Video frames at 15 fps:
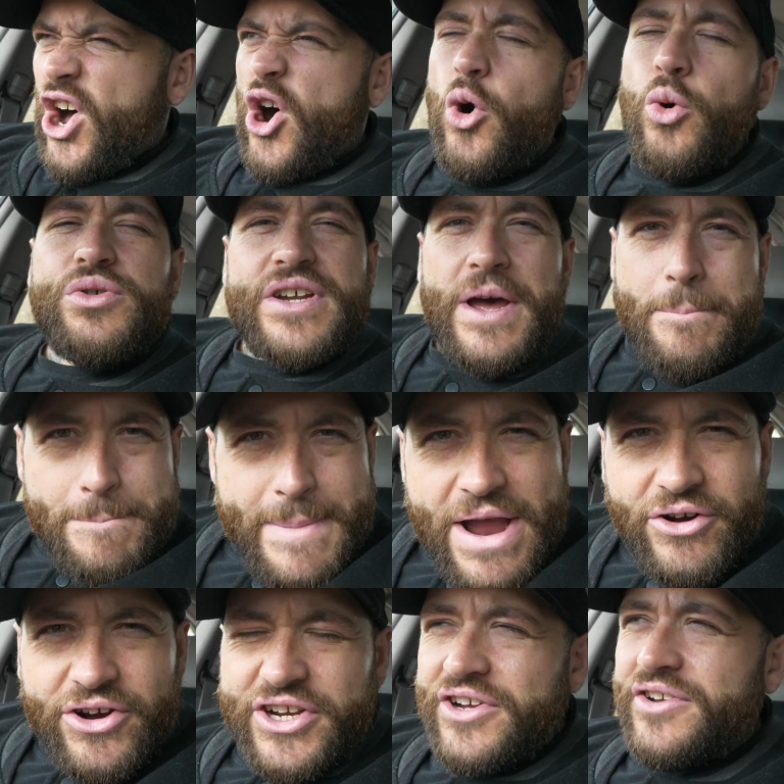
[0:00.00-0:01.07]
old
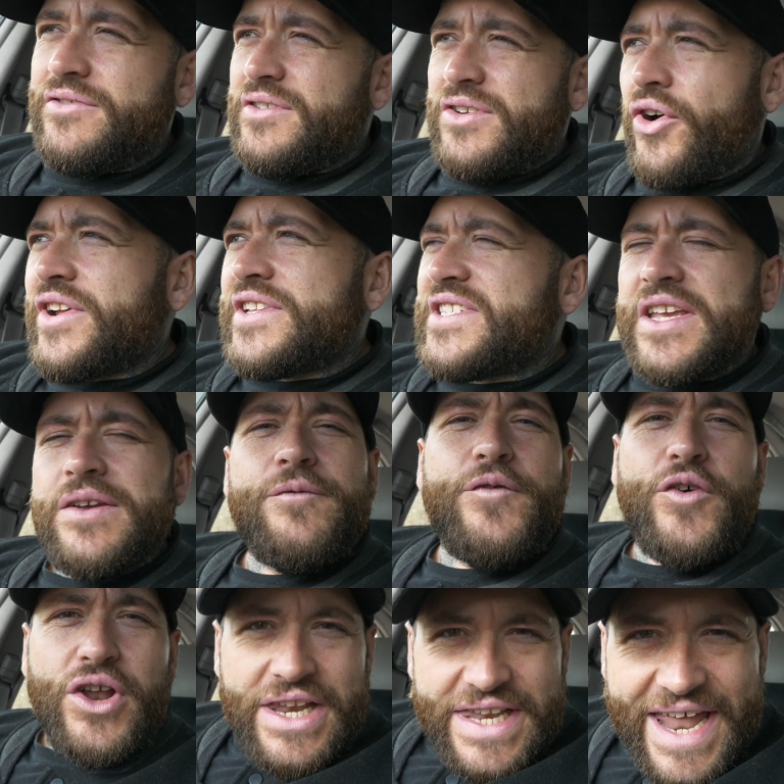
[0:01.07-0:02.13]
American
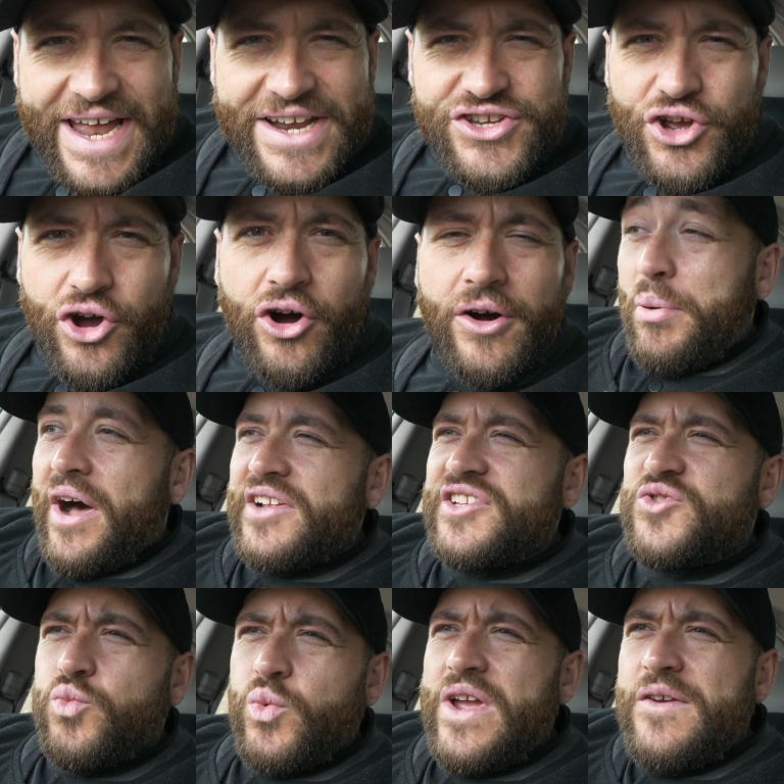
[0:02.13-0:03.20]
19-foot land yacht,
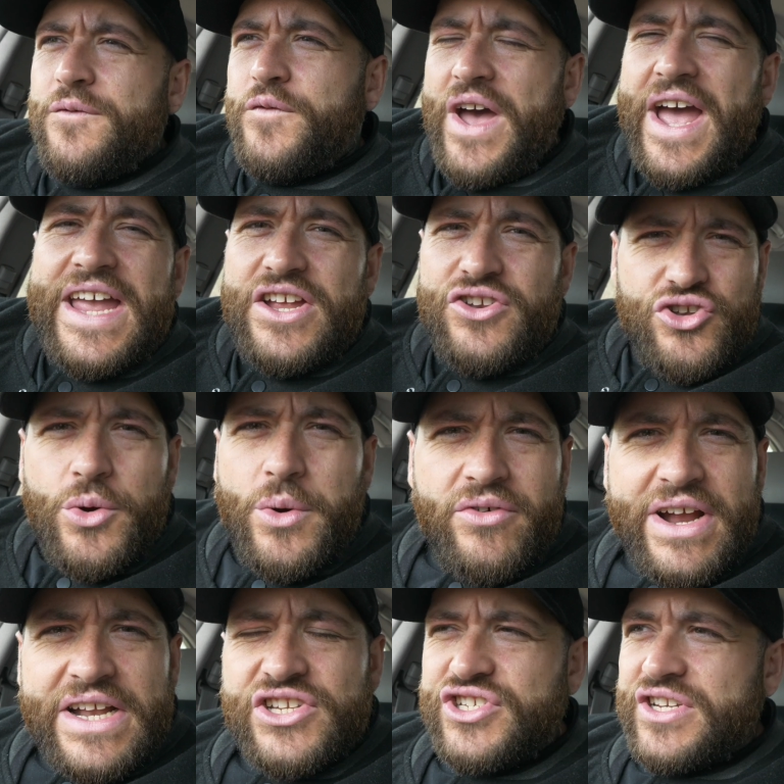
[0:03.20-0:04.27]
but with a
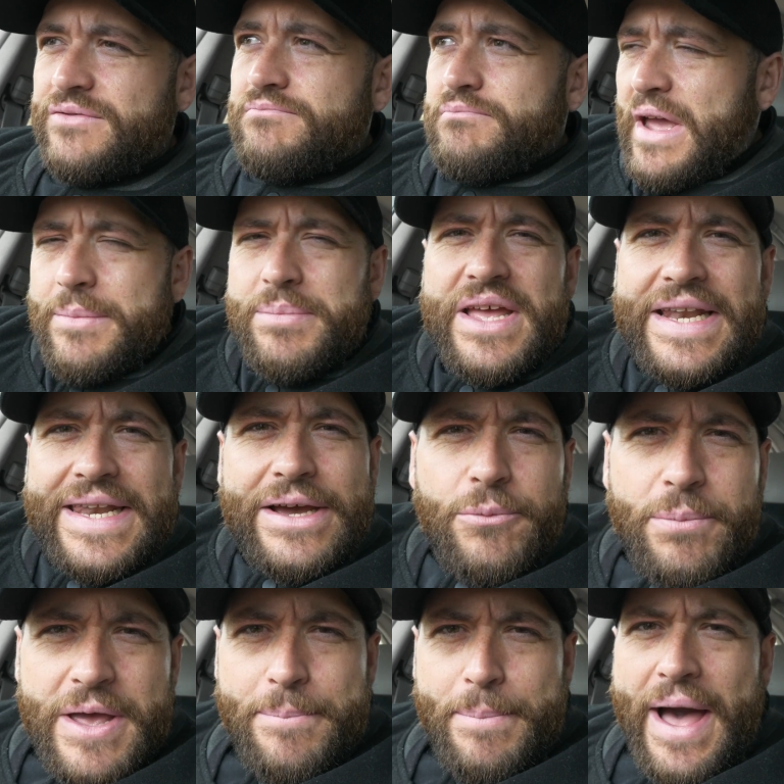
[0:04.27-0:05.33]
newer engine, maybe a little
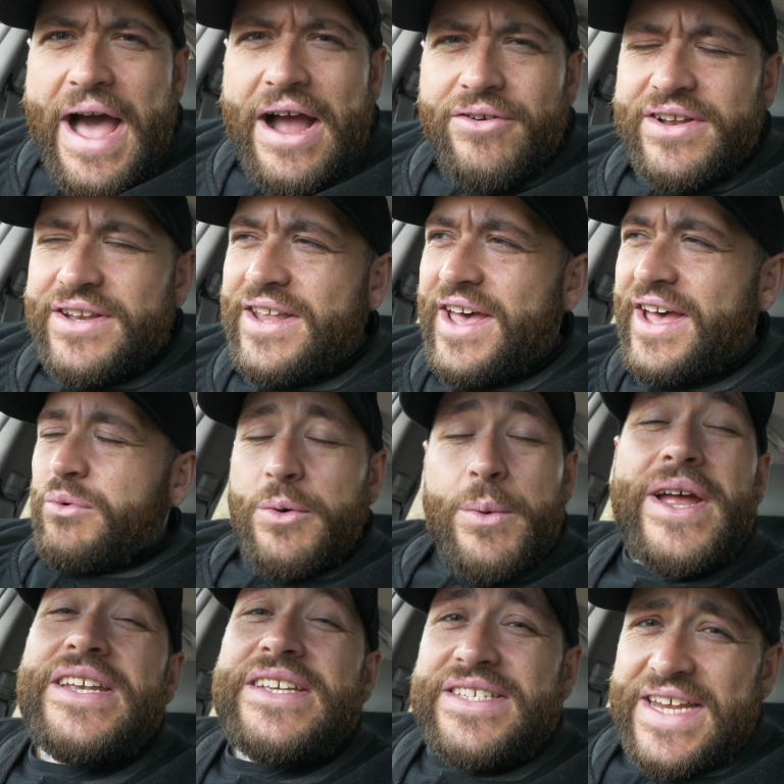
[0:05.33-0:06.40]
bit of power in there. We
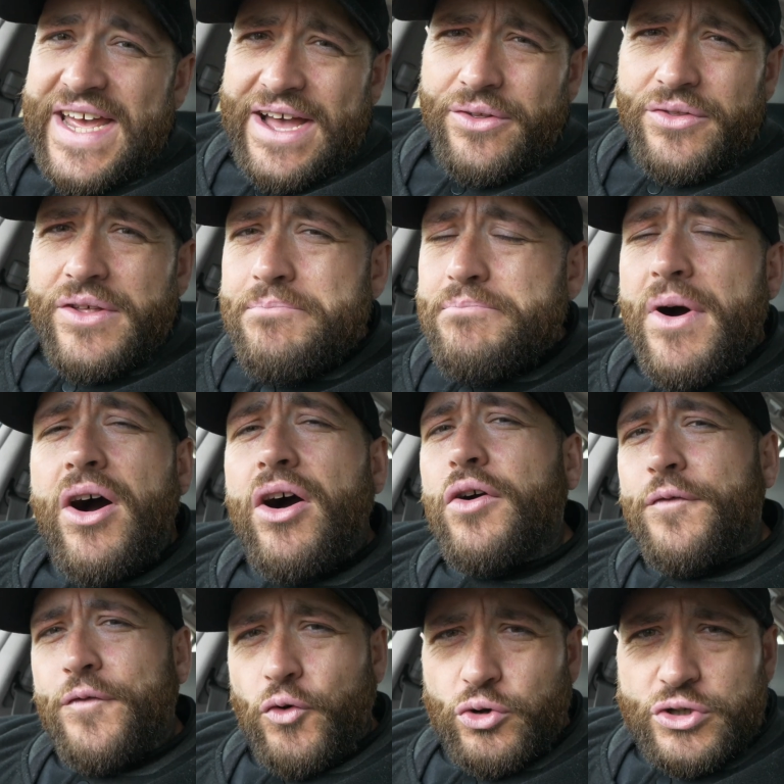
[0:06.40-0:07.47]
went down the Mark
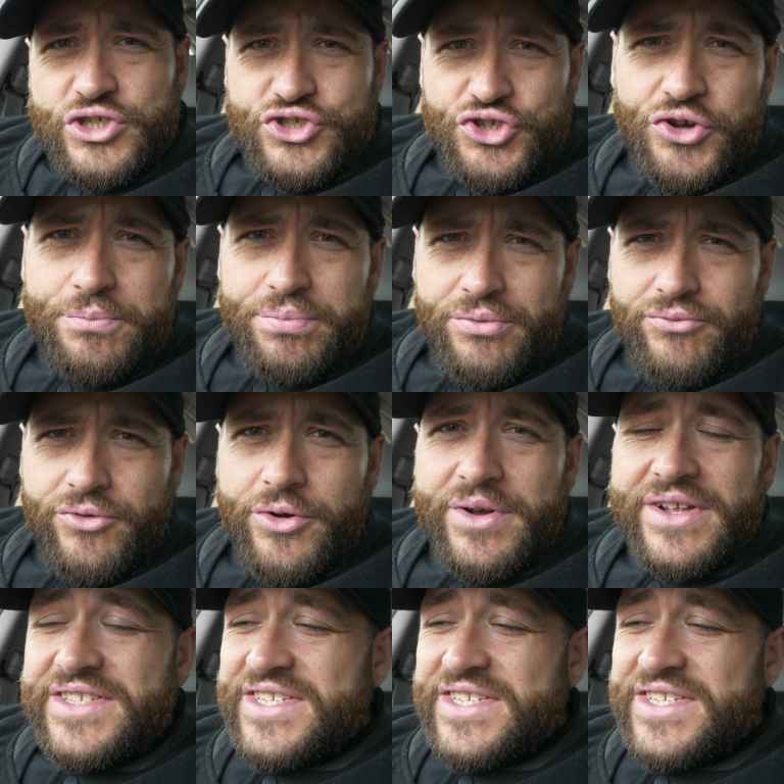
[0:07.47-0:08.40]
IV Supra route, and